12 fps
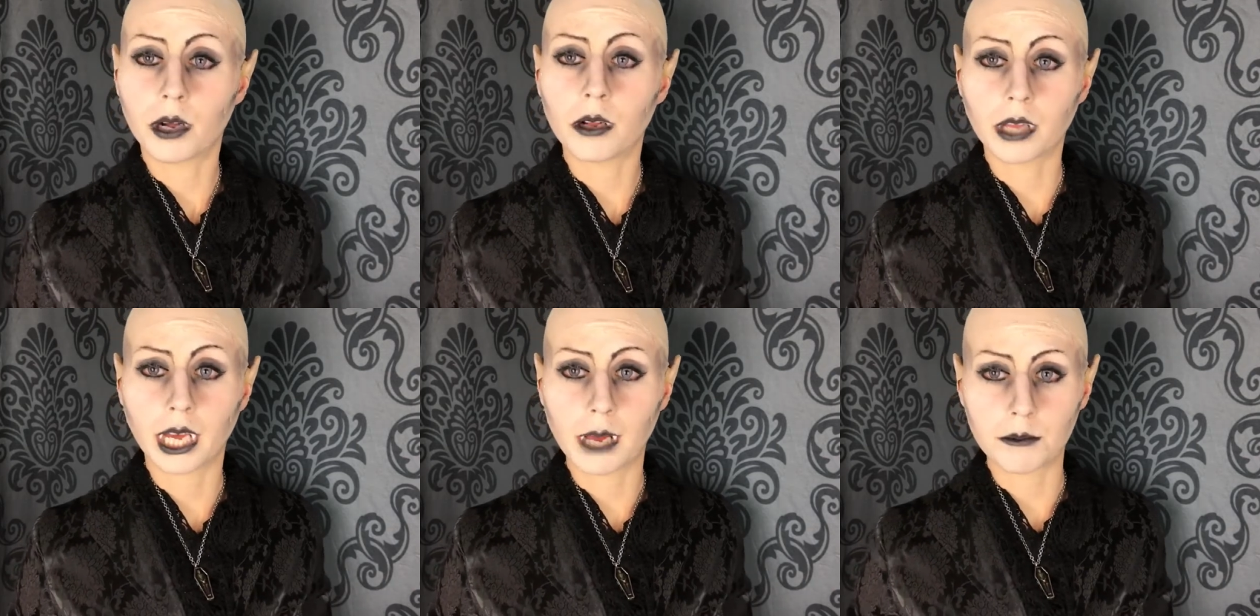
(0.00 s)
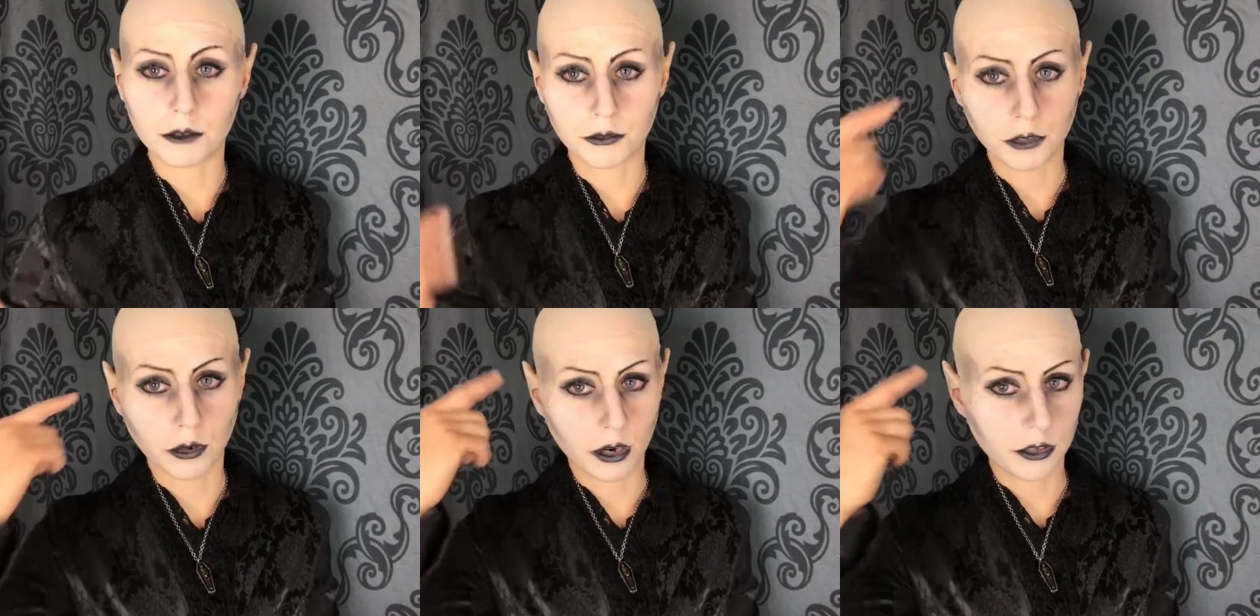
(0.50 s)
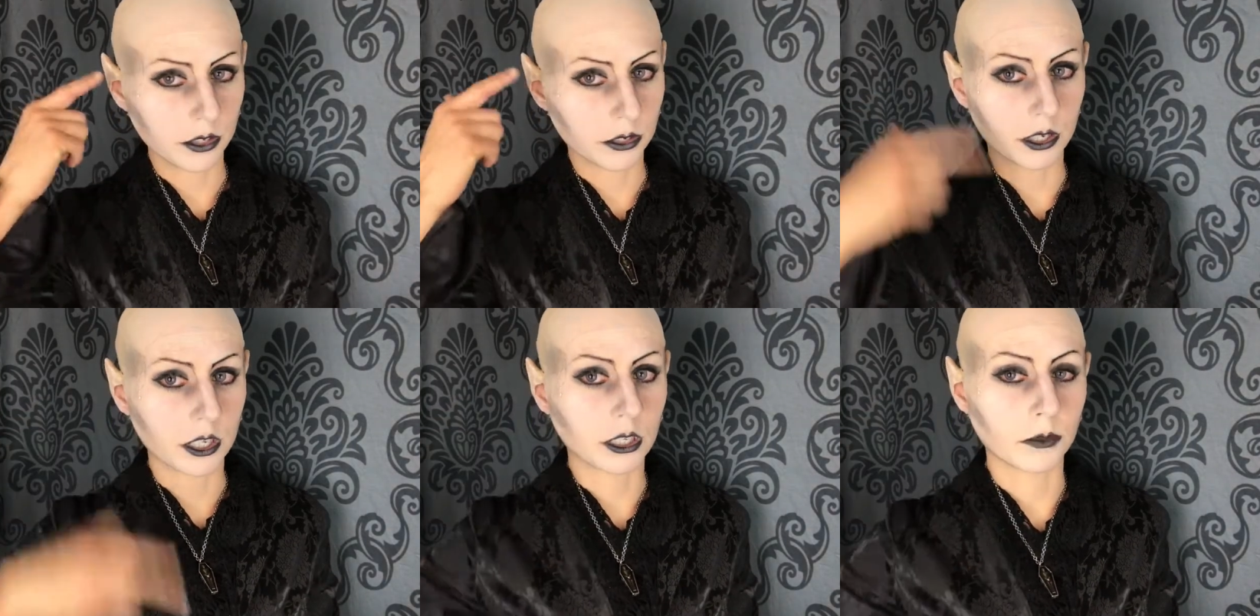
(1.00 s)
bald caps if you are
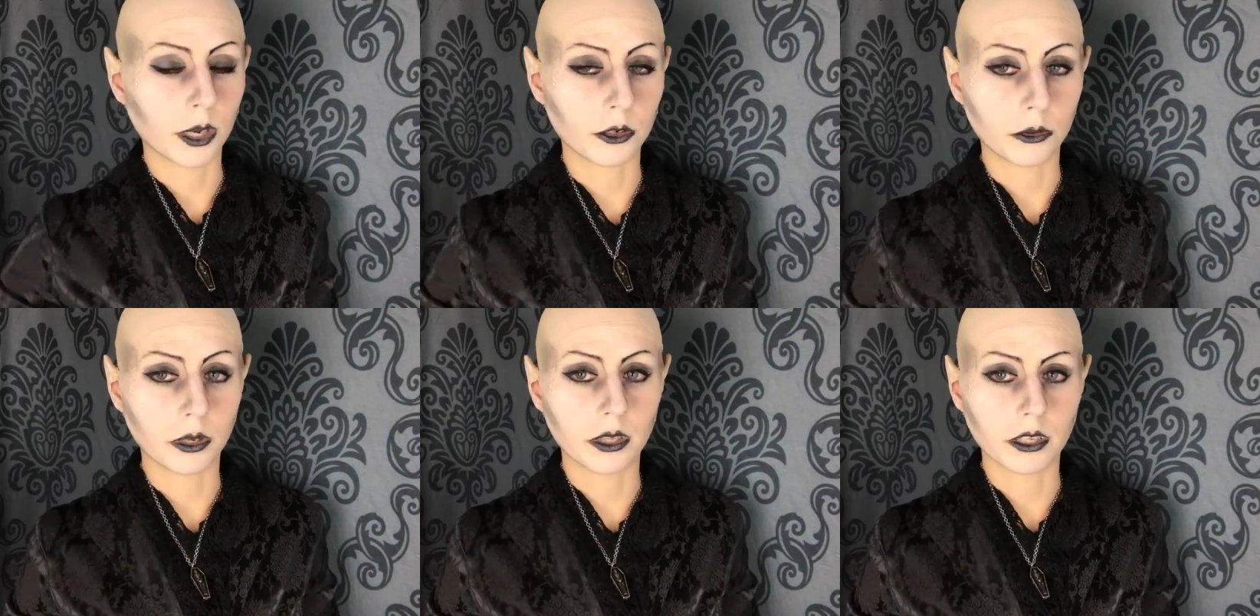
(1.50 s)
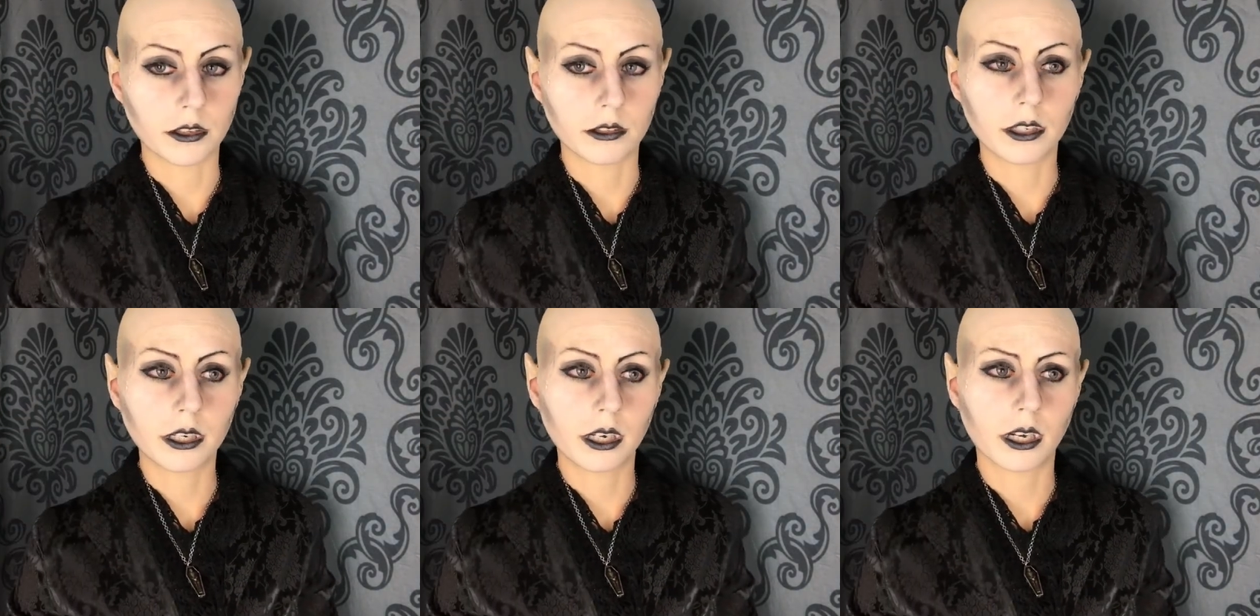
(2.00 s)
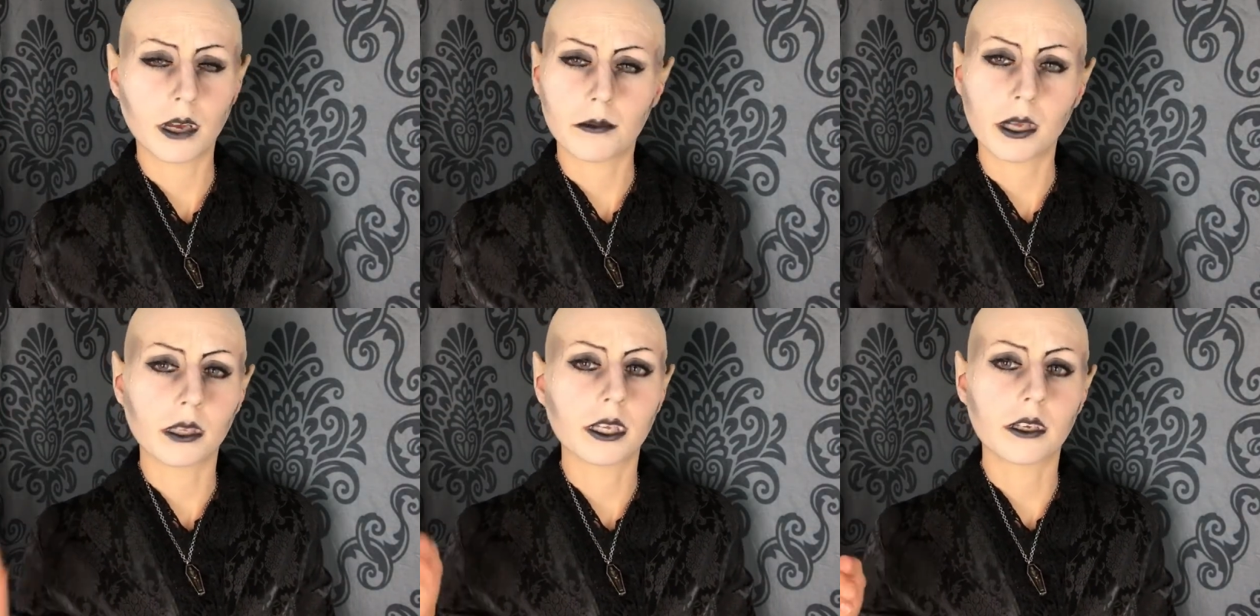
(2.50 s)
serious about doing this look.
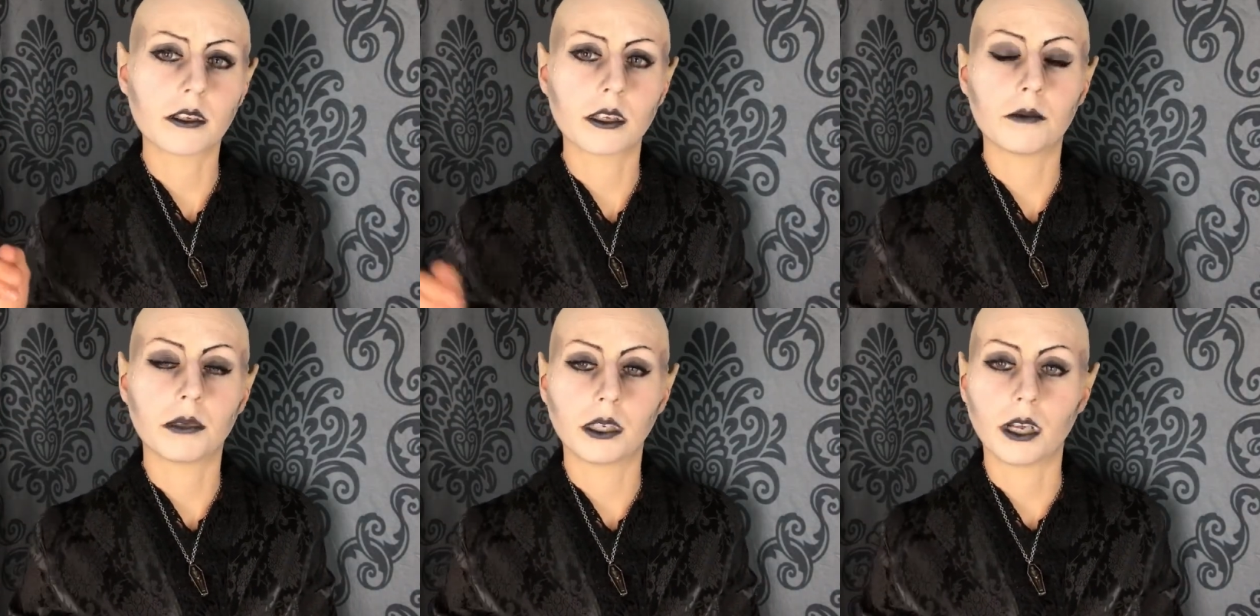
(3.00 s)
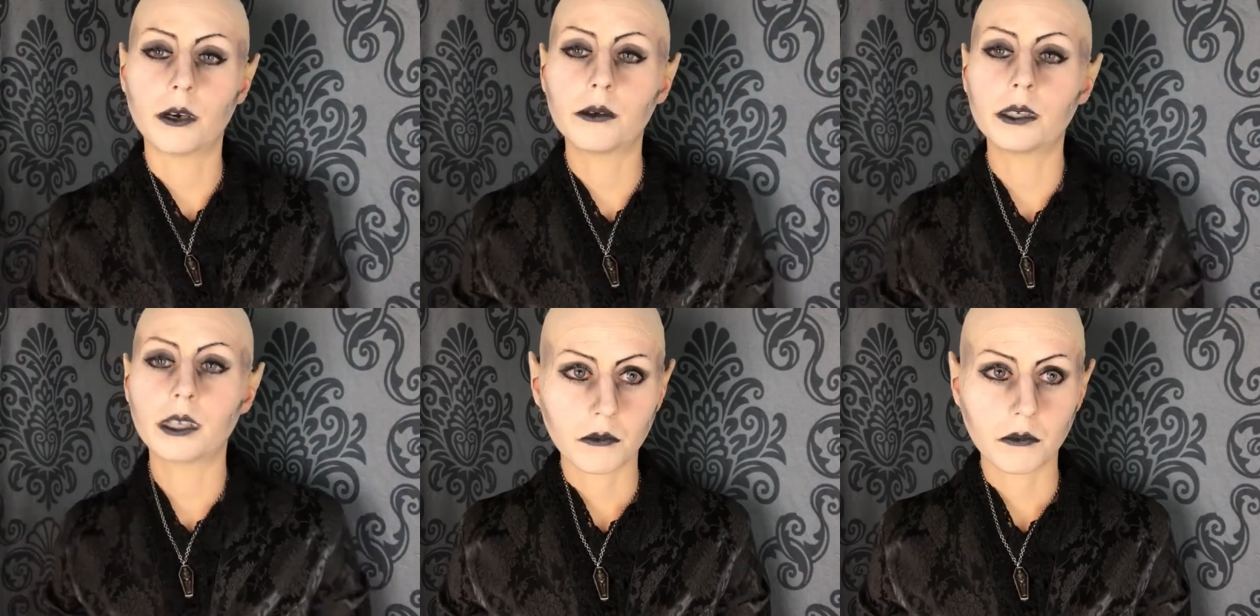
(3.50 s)
I'll link some below.